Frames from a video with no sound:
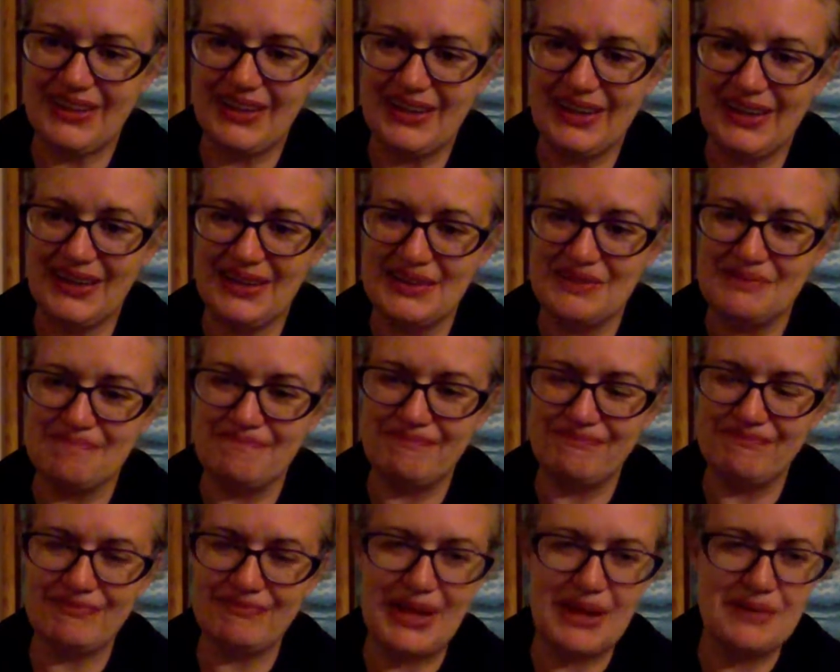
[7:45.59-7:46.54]
I'm
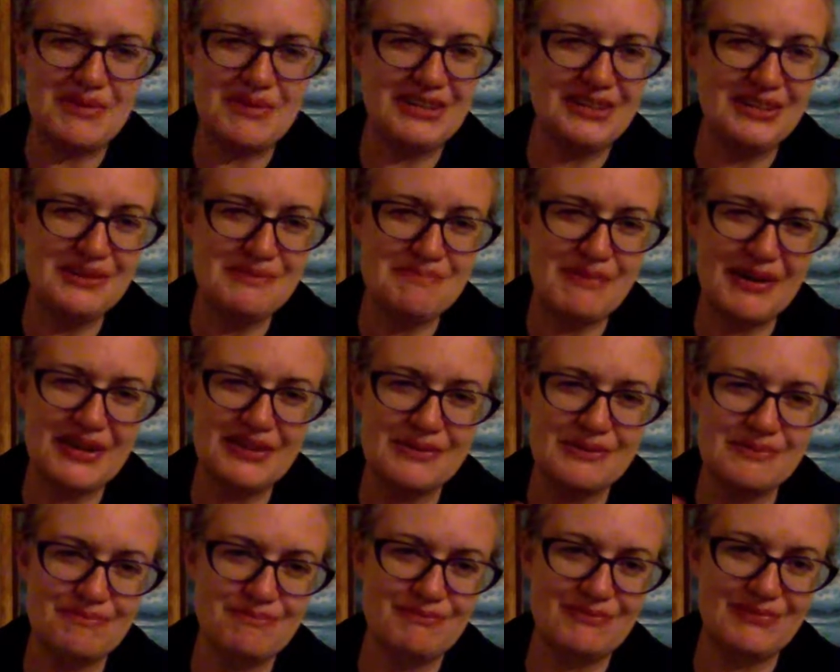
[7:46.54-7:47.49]
not gonna
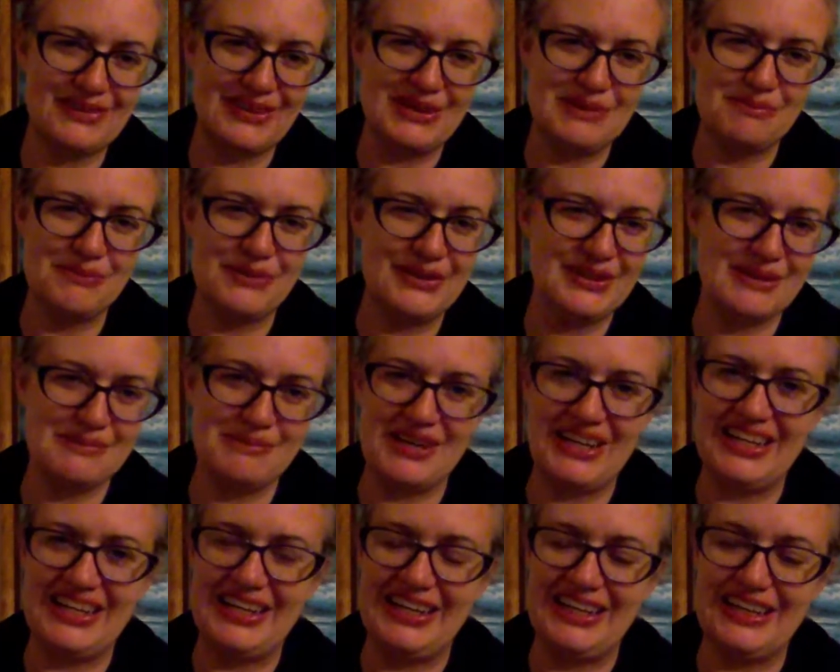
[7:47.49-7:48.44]
bother like putting it on
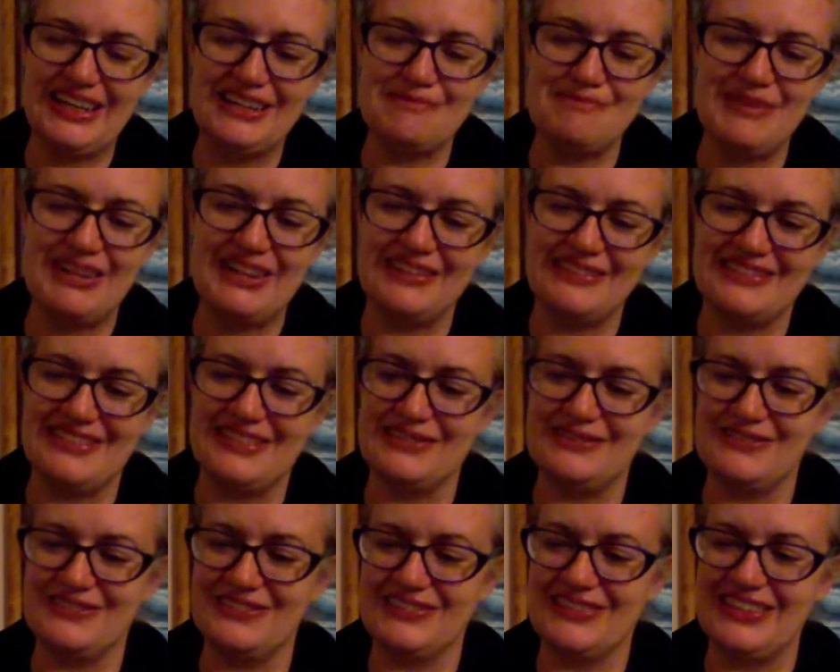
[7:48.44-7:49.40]
my hand because I
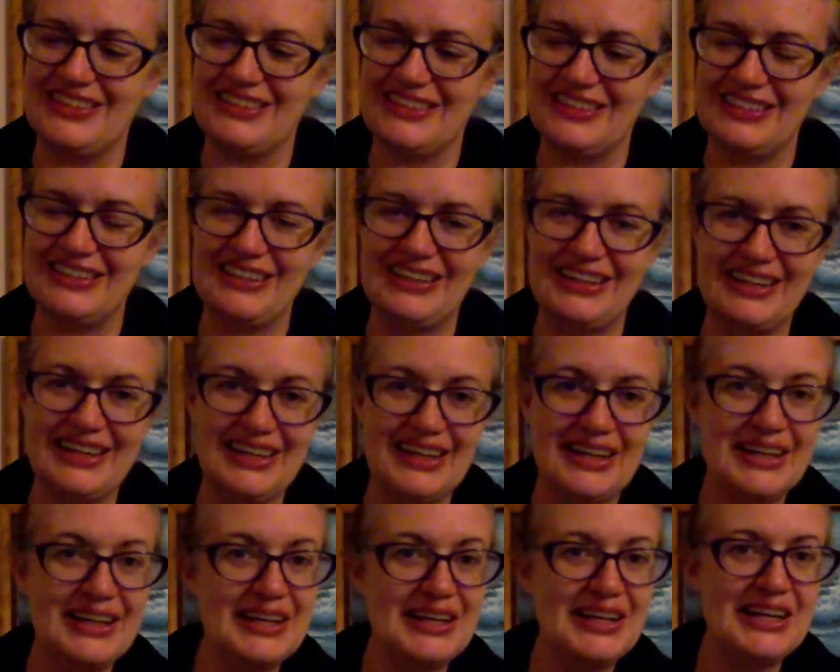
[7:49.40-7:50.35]
don't really think
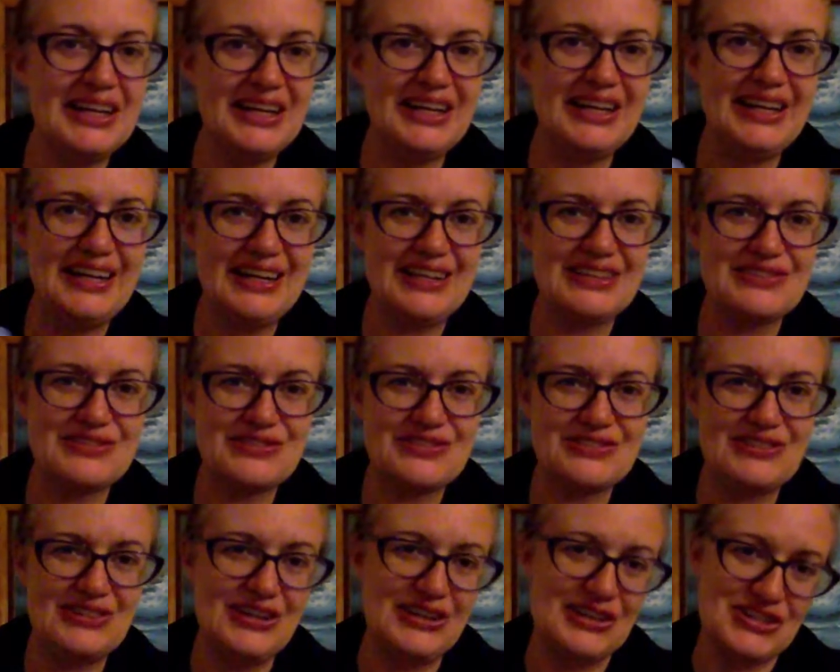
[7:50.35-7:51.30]

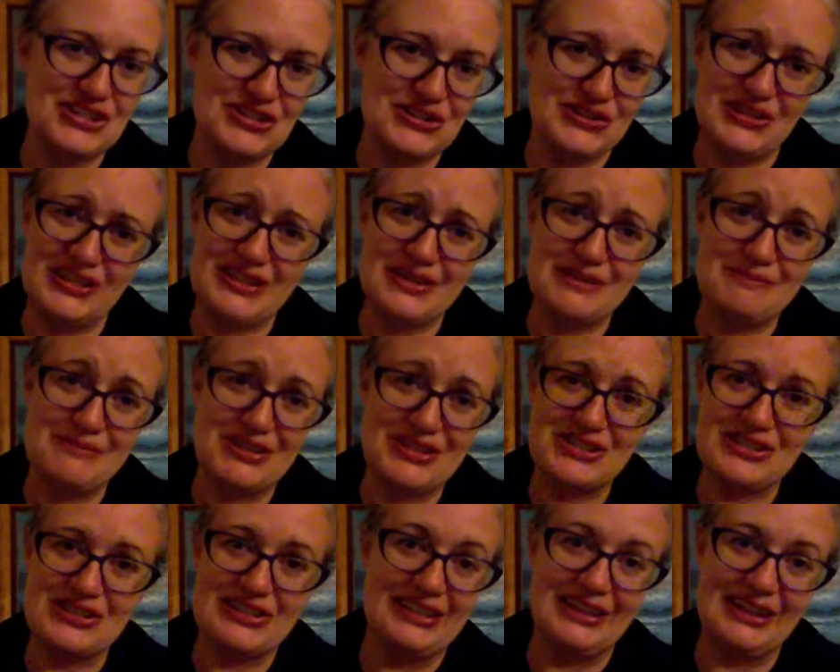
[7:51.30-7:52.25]
it's gonna show you that
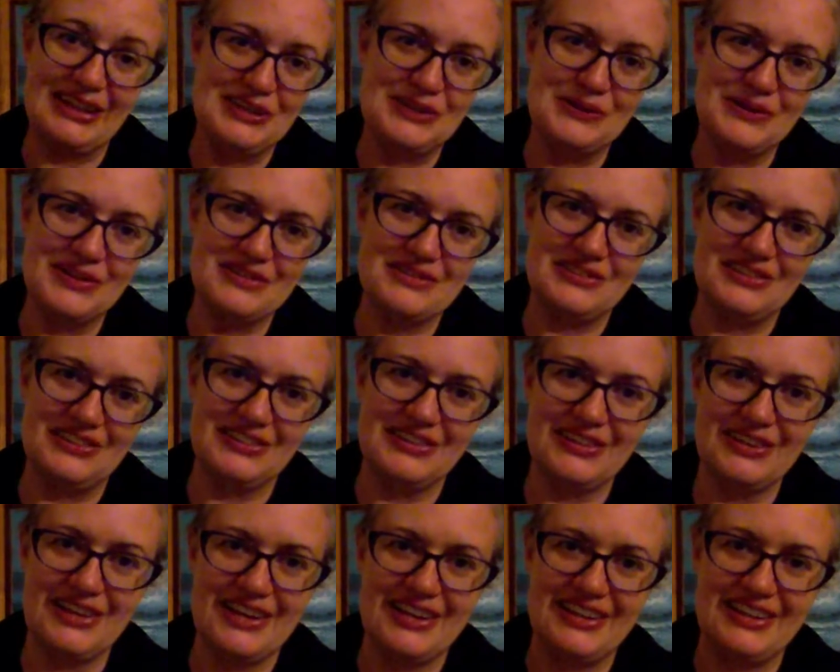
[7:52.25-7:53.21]
much. Like, I know what it's gonna
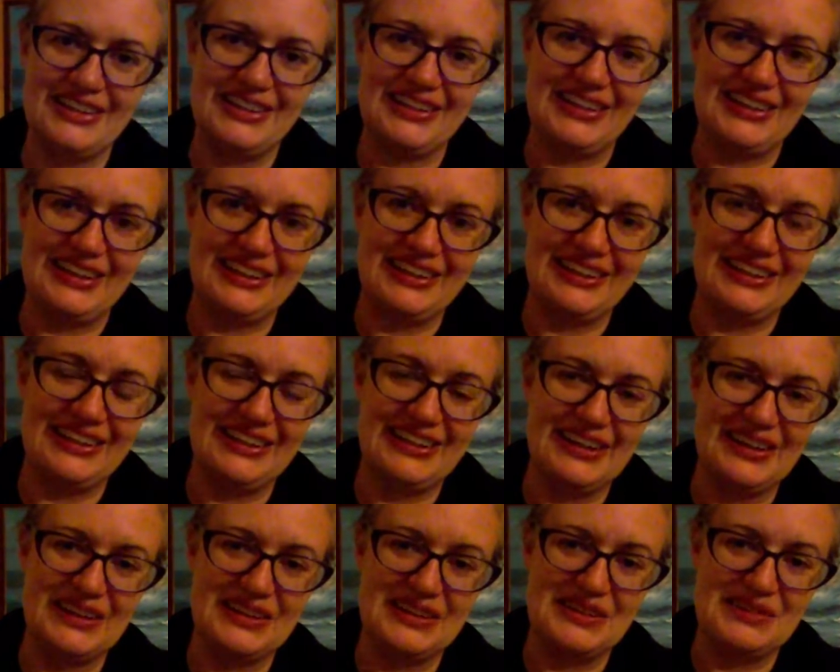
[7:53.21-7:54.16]
look like, and
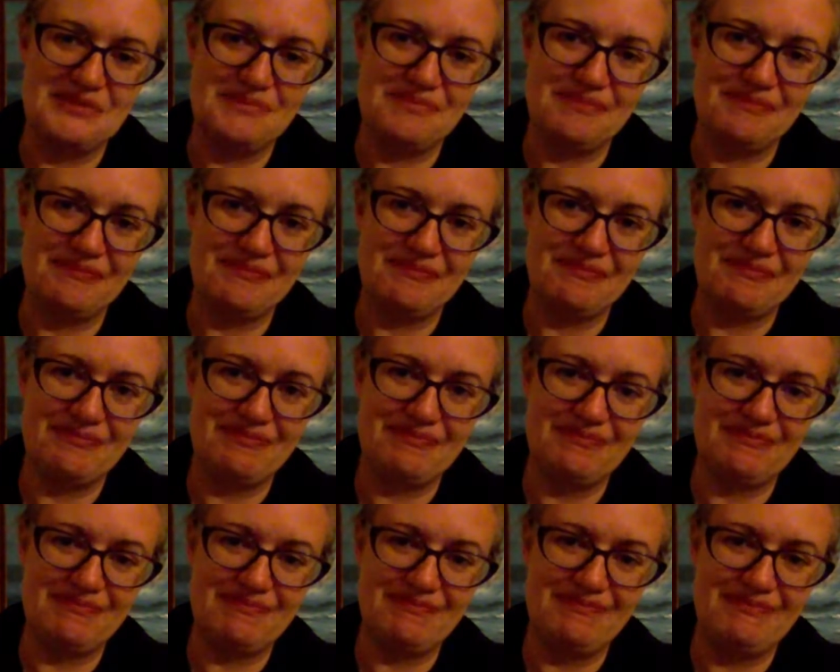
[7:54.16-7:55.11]

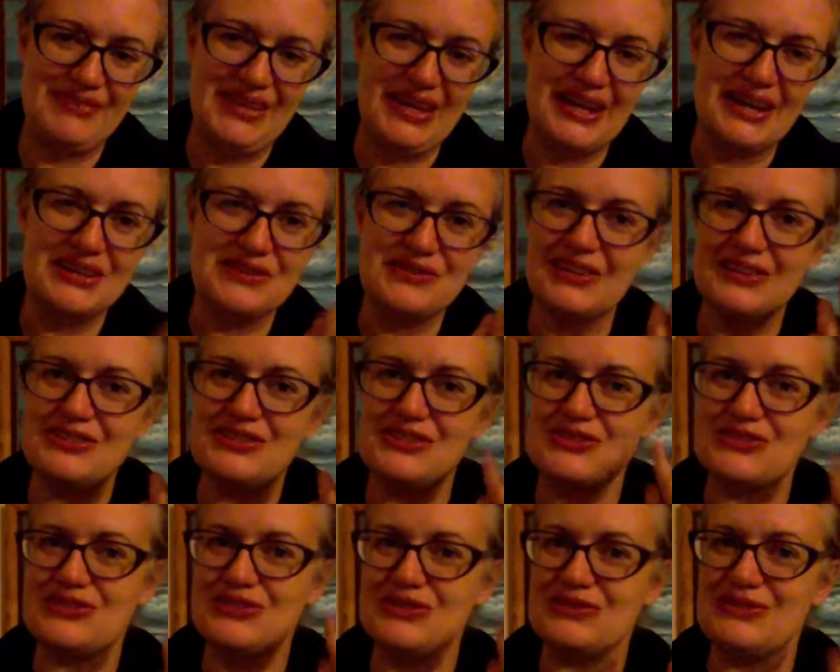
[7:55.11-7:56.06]
yeah, I'd rather
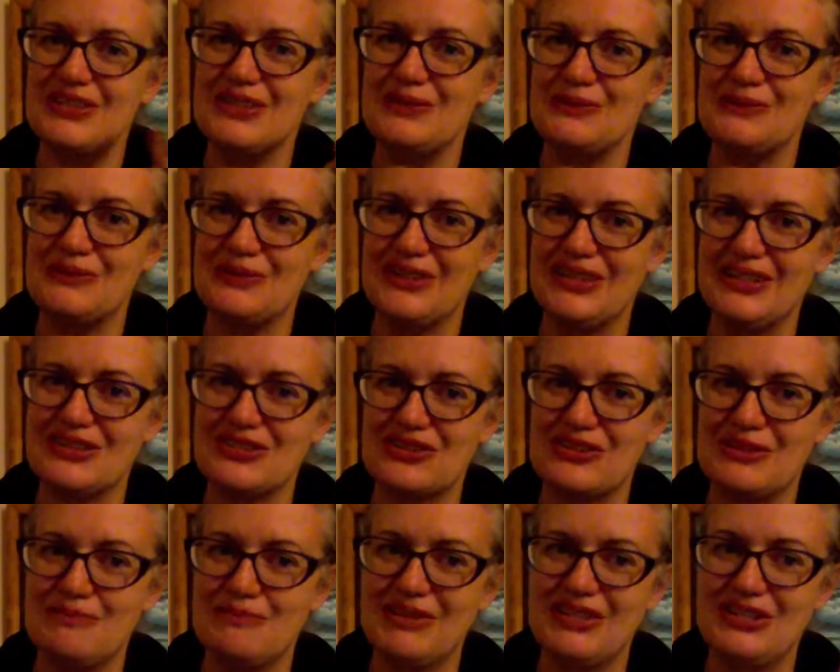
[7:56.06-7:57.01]
just do that when I
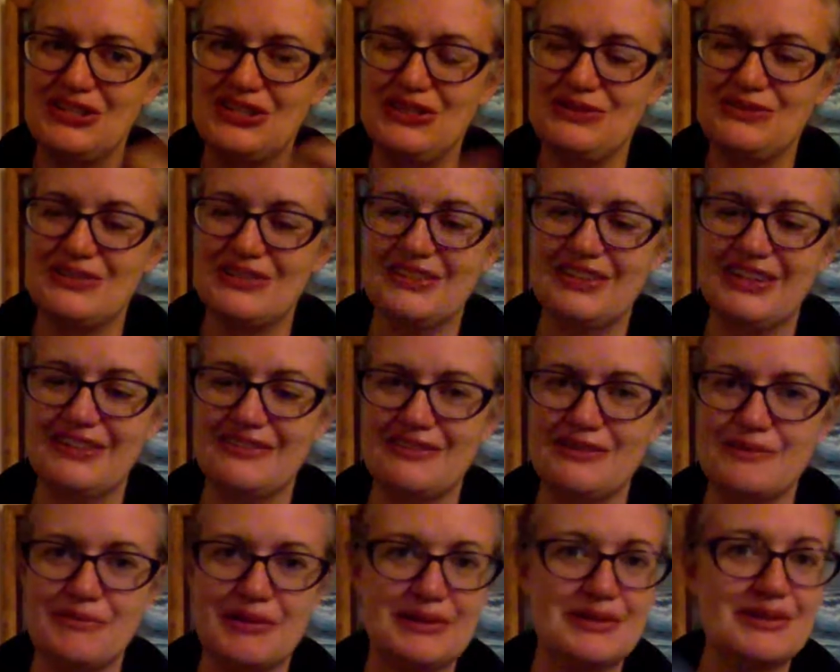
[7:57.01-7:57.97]
actually plan to use it, because
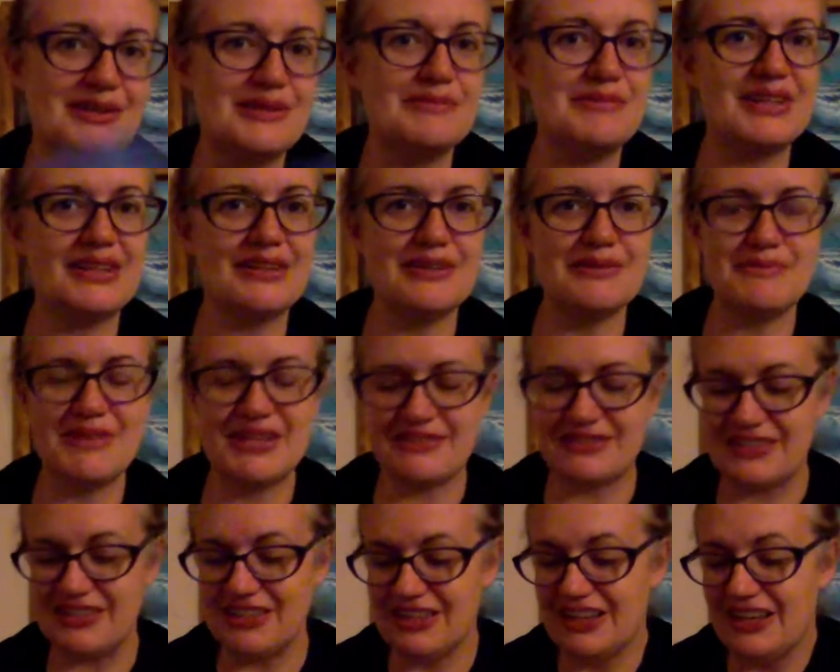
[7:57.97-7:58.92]
it's probably gonna be a little
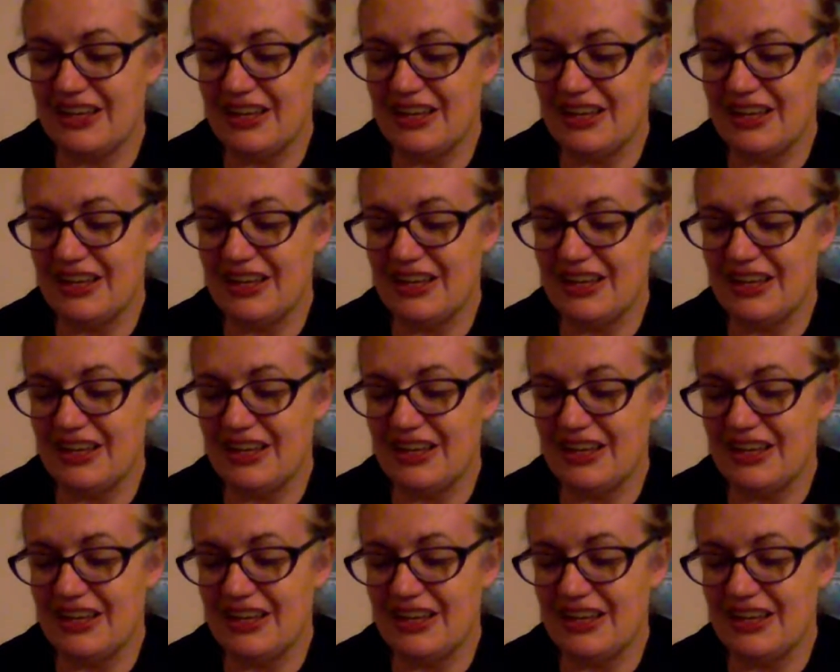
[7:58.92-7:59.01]
messy.